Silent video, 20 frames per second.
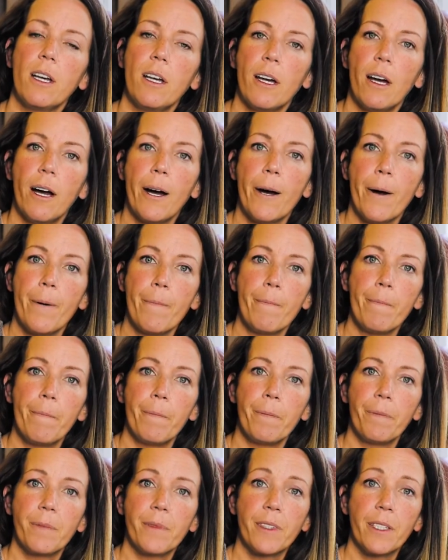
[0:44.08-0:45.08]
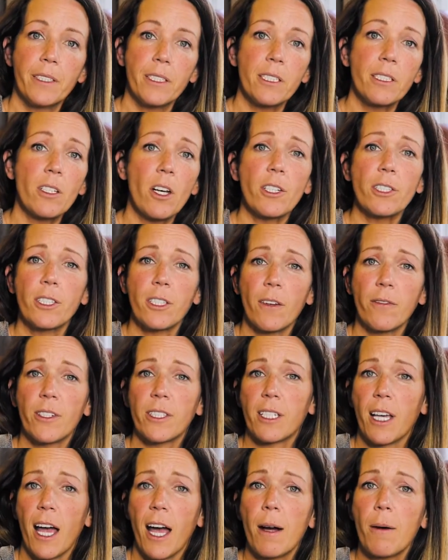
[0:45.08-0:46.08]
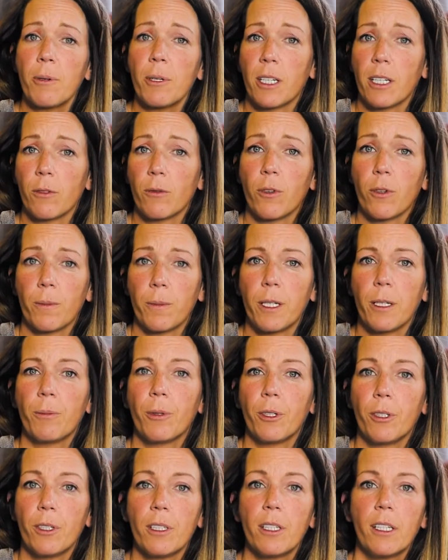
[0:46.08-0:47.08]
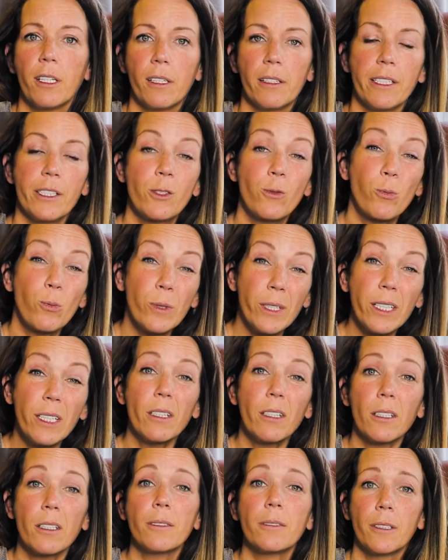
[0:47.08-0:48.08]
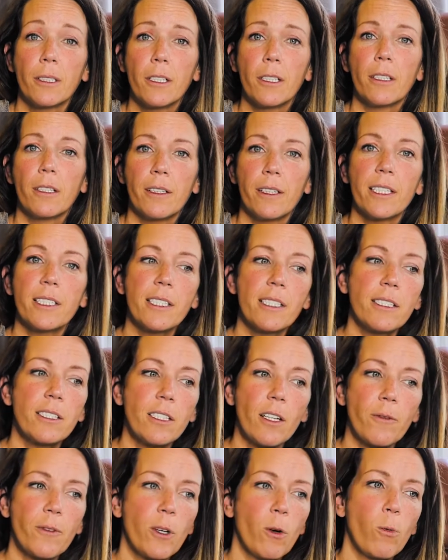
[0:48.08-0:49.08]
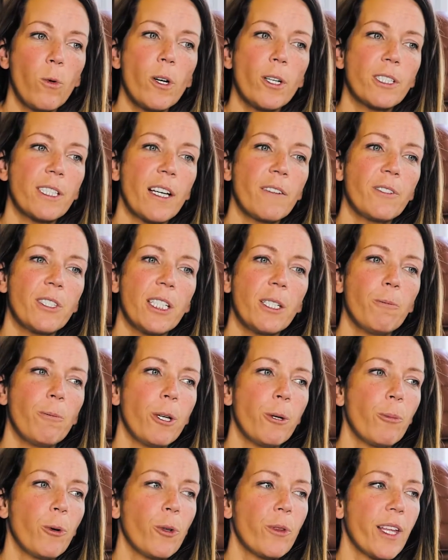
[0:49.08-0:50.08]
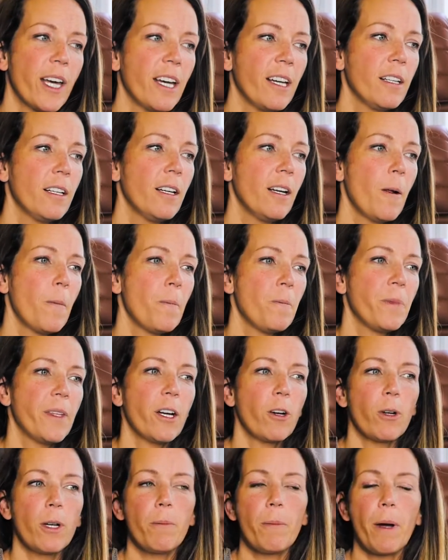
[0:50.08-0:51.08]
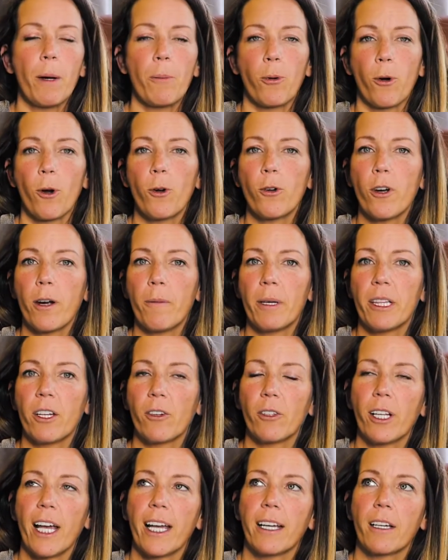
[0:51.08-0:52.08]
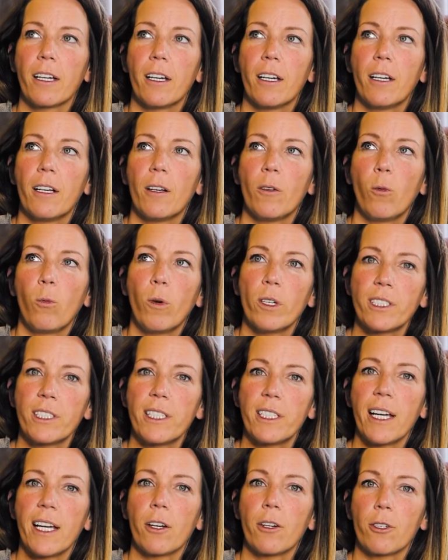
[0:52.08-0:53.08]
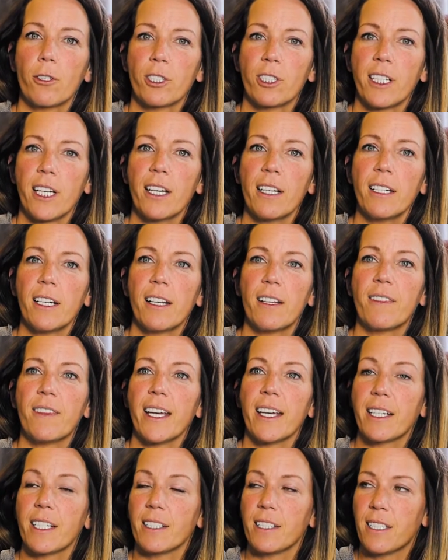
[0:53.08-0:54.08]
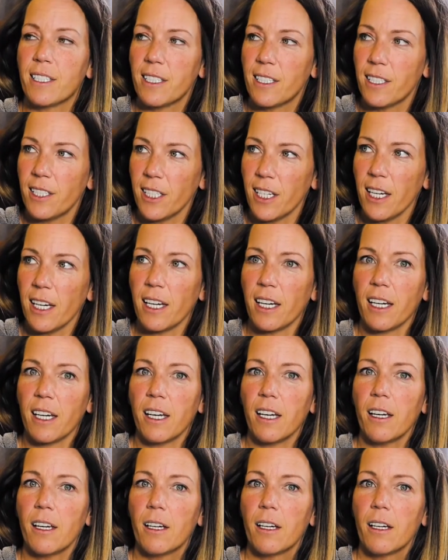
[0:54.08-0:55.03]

Um, this is all stuff that's happening for people. It's real. This is stuff that works. I've seen people that they're in my program and they're like, once they understand it, they can see